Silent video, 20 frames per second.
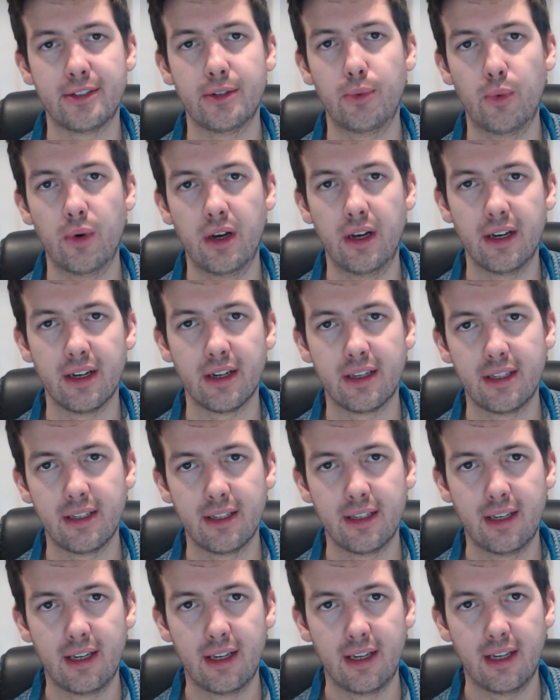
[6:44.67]
work
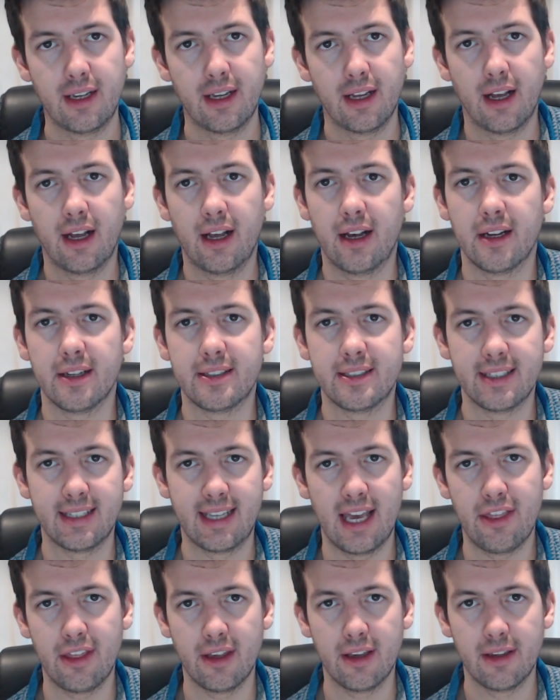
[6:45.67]

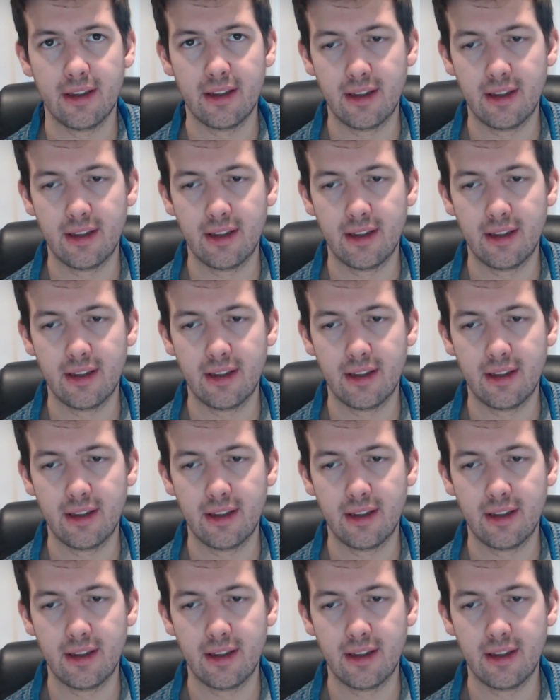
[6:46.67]
together